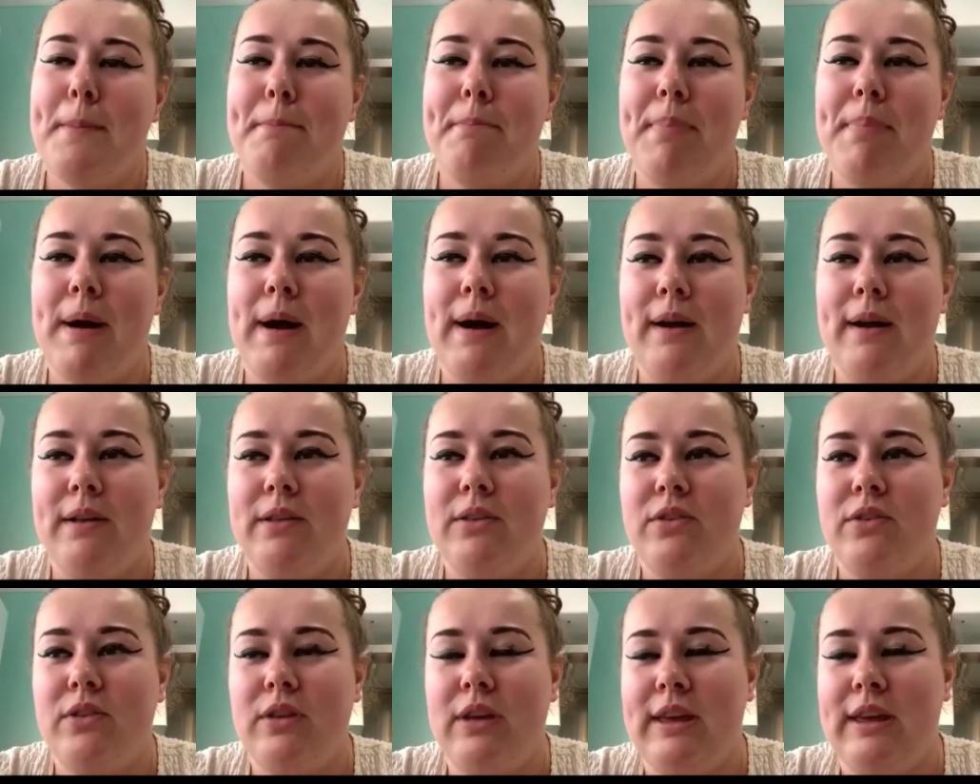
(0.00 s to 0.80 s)
but
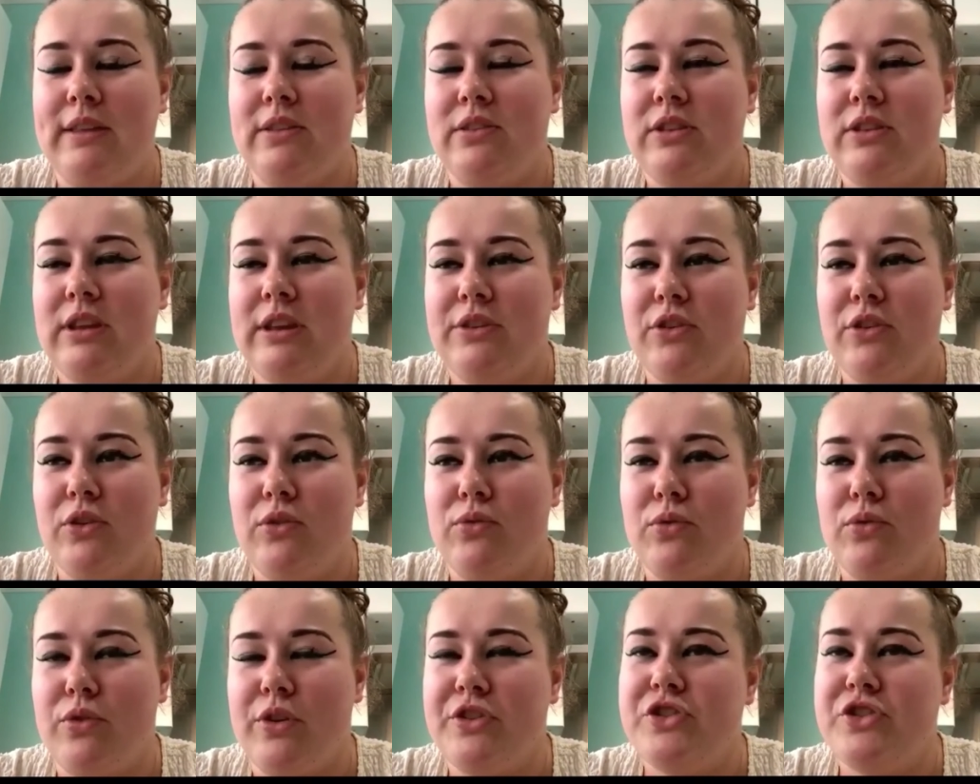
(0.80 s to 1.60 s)
it
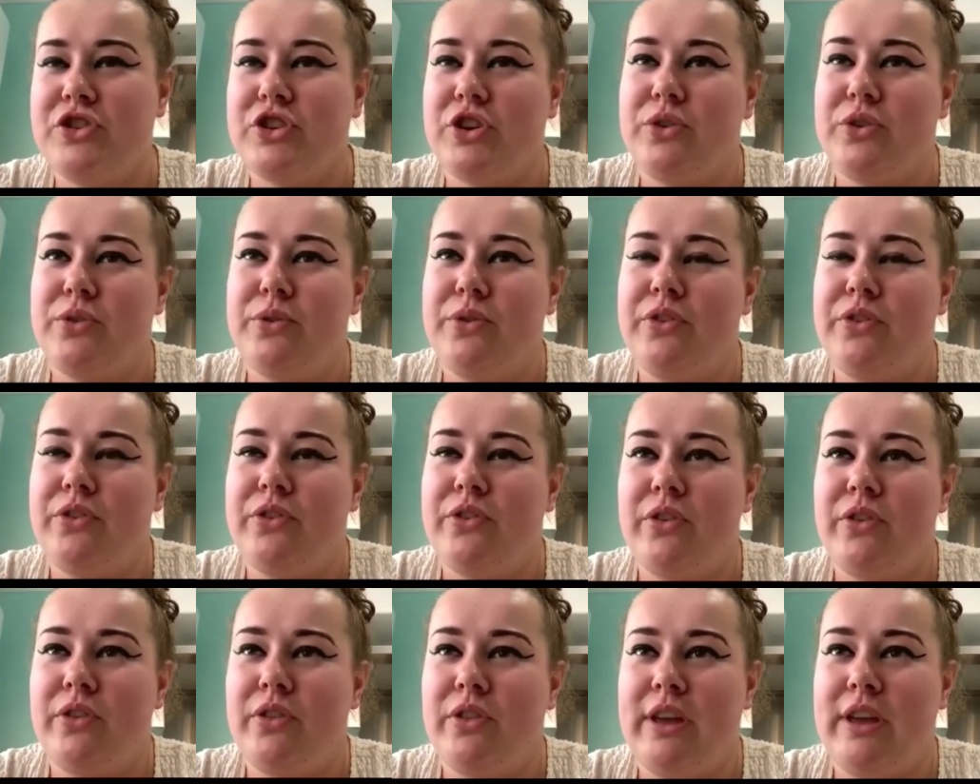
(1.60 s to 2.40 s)
didn't reduce
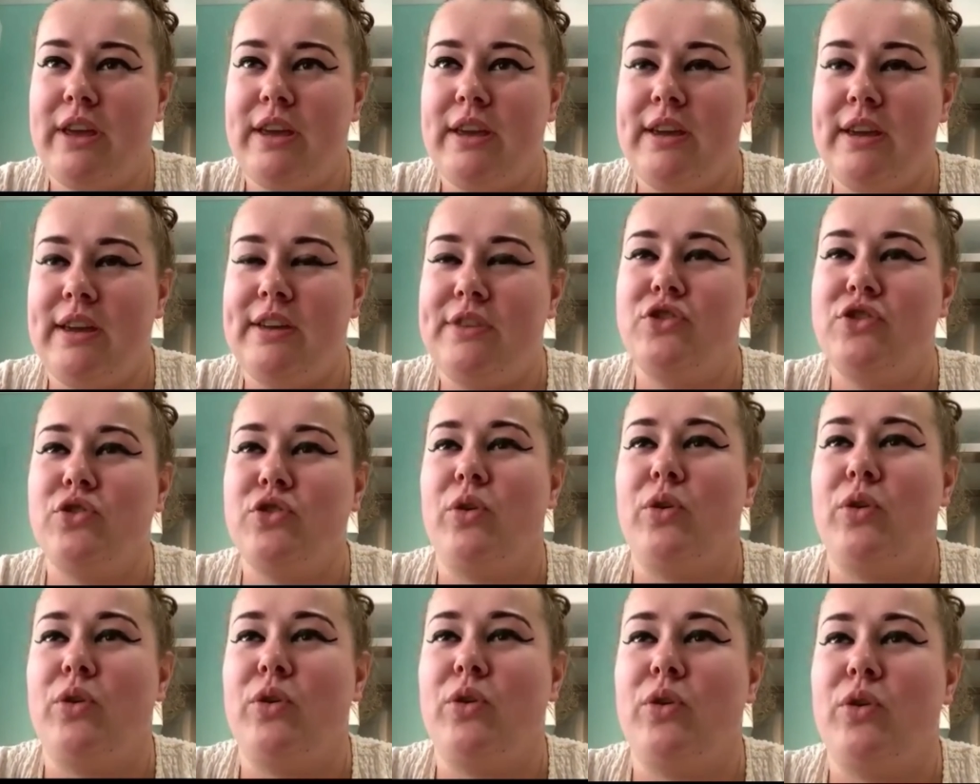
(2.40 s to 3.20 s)
the
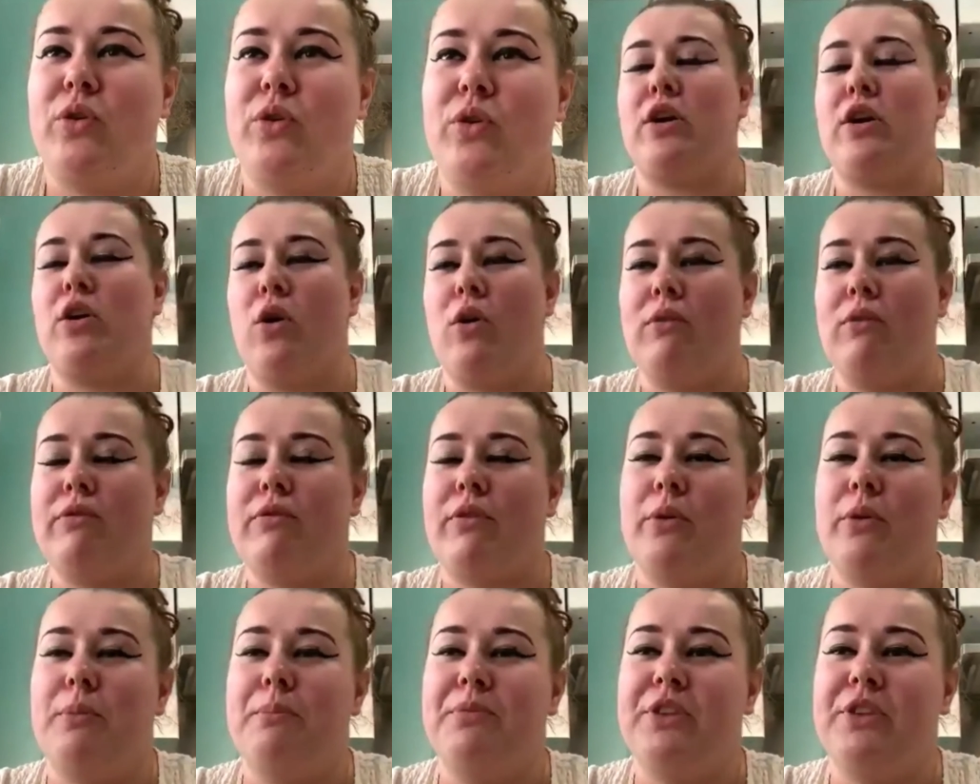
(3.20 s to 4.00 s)
enjoyment I got
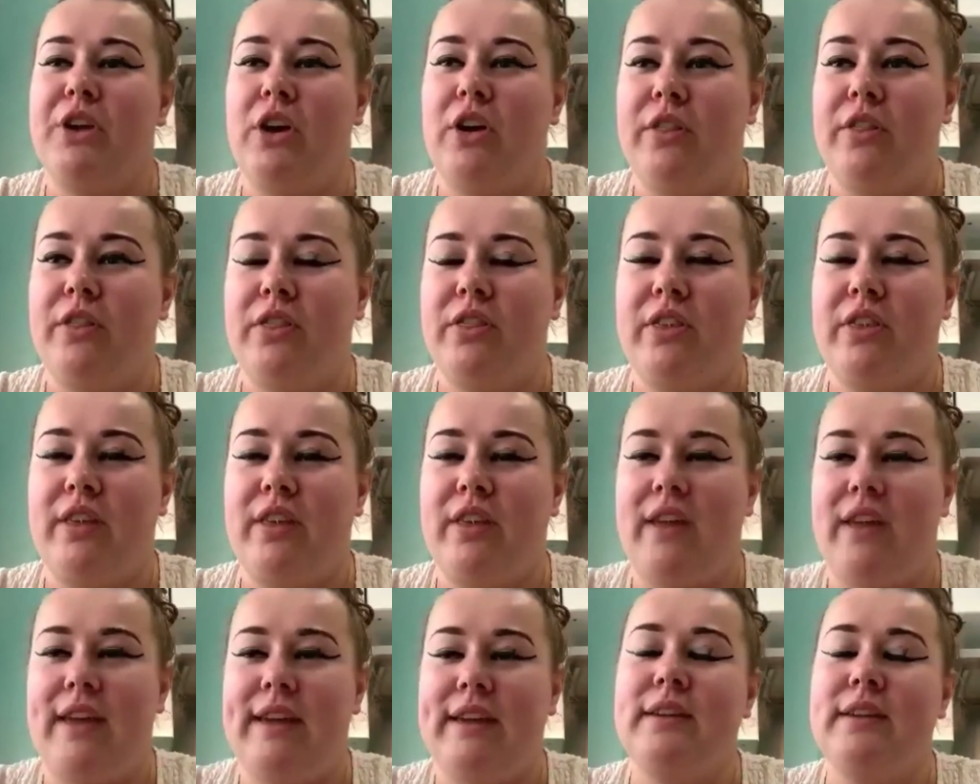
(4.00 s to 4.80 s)
from
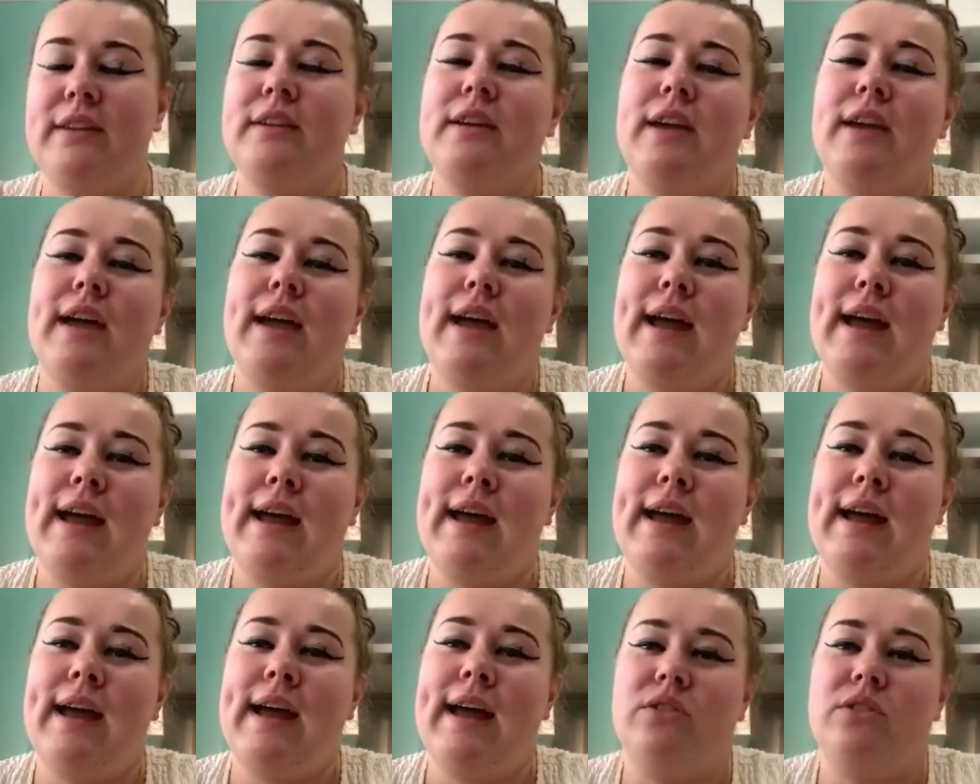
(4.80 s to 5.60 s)
dancing.
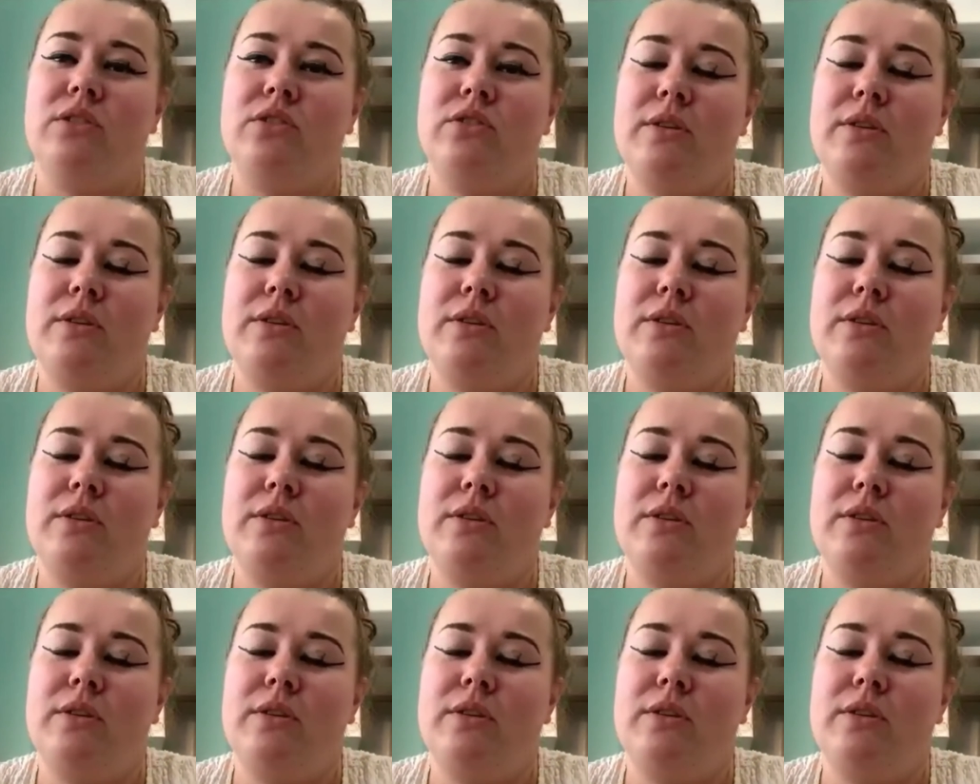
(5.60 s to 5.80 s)
And